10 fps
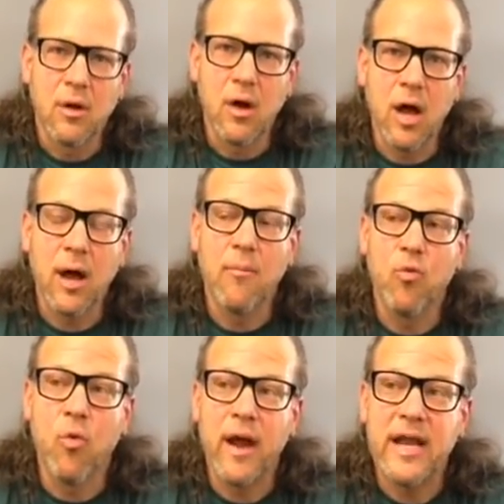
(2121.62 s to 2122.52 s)
Um,
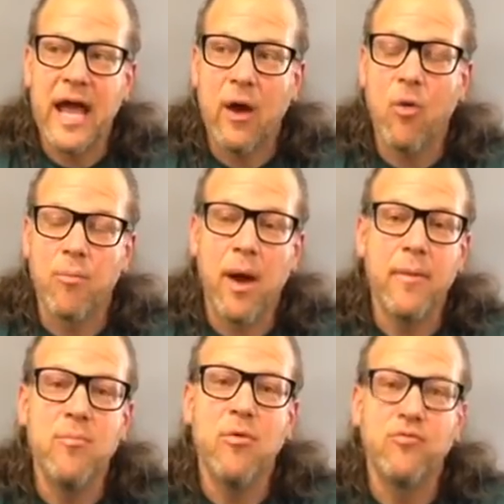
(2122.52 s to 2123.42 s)
right now, we'll
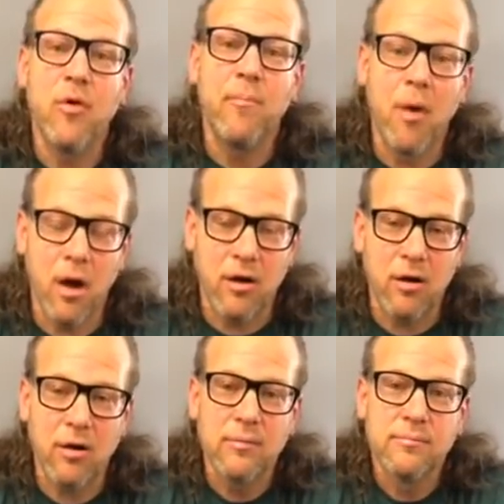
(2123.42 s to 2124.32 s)
probably move to a
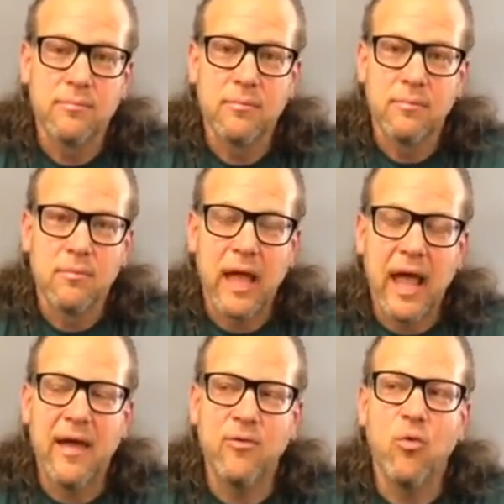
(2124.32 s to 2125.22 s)
bonker,
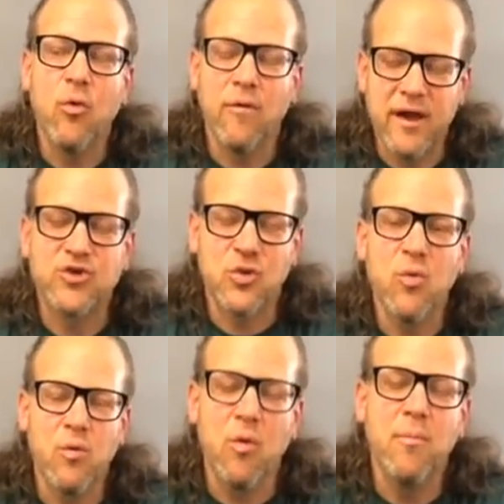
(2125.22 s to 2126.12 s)
and eventually
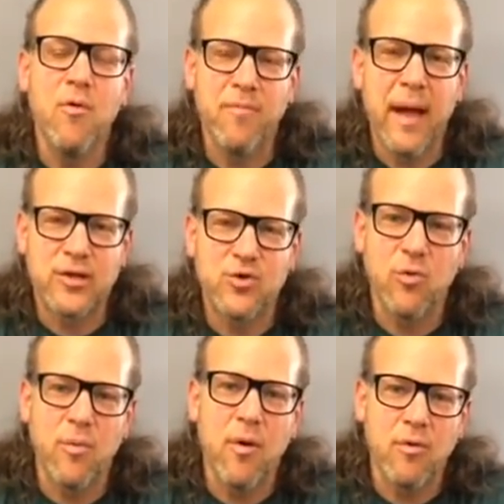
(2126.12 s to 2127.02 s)
we will move back to a
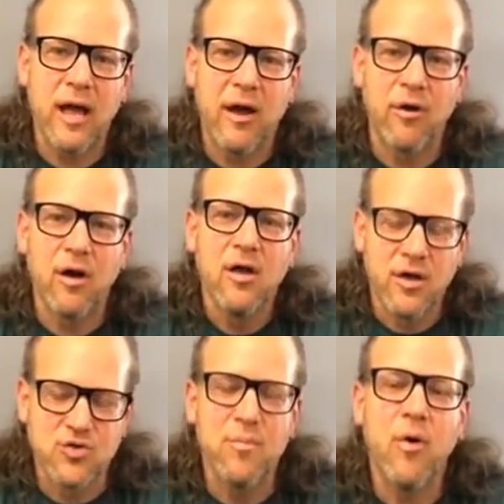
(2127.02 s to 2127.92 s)
remote collar
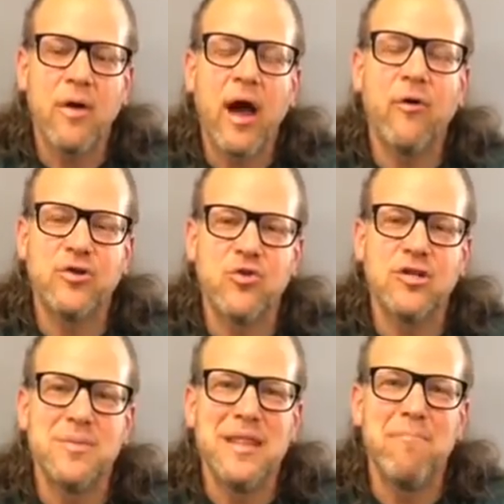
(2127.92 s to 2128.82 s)
because remote collar is going
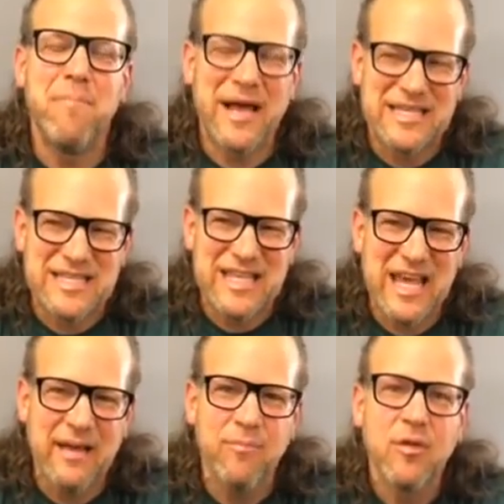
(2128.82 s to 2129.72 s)
to be the best
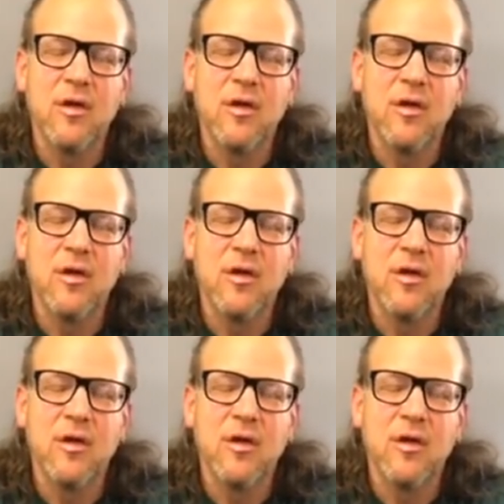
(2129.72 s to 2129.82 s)
thing.